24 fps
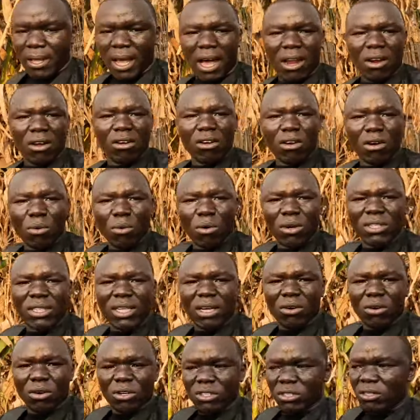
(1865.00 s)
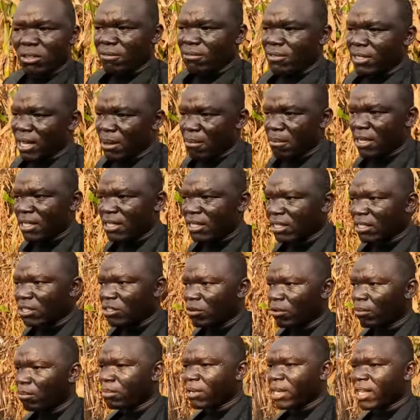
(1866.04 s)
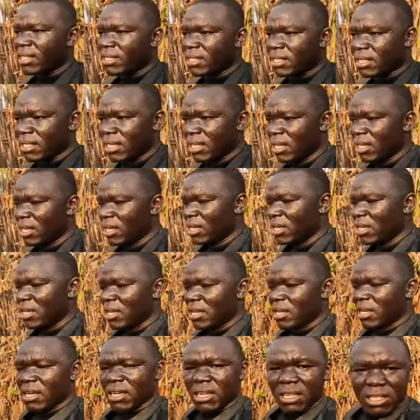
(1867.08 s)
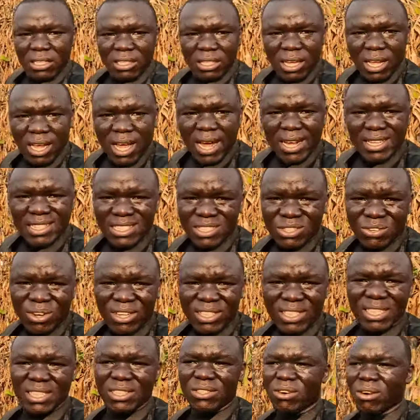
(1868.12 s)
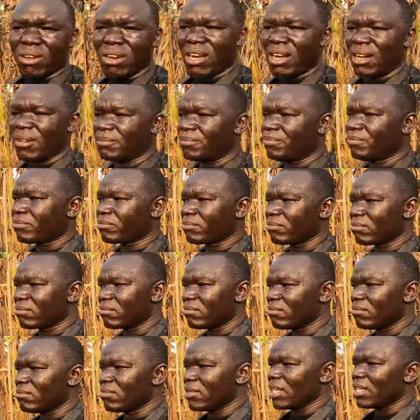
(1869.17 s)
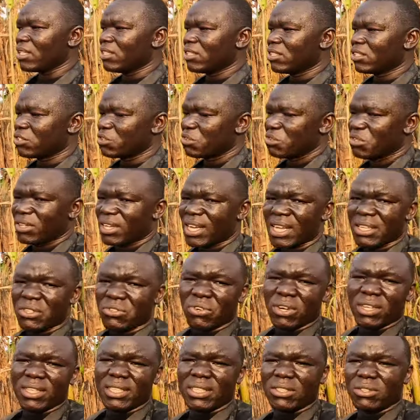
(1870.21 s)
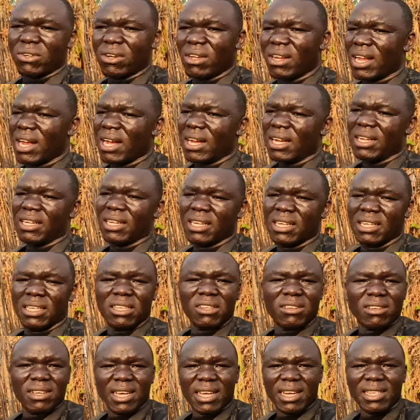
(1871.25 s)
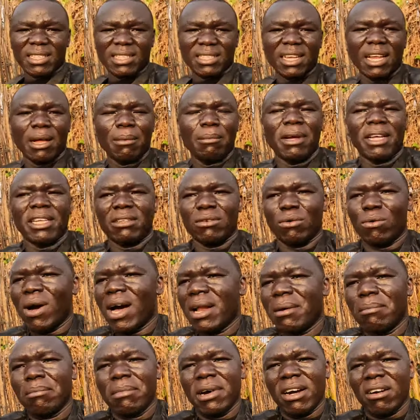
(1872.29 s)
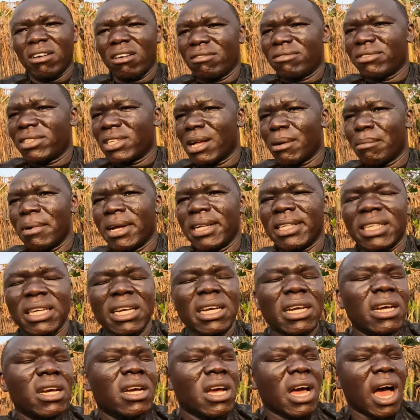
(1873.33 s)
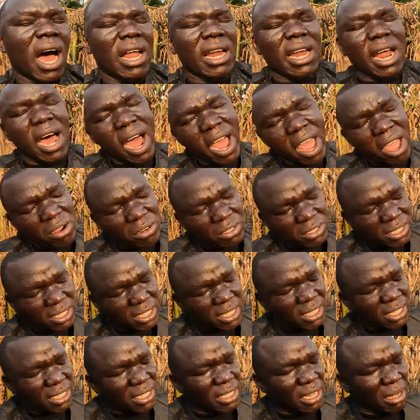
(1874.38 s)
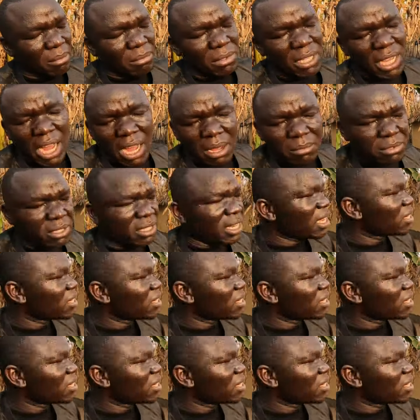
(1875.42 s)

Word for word: I don't know what's the cost of cement in your place. Here is twenty dollars. So you get twenty dollars, you get a cement, one bag of cement, an iron sheet sometimes.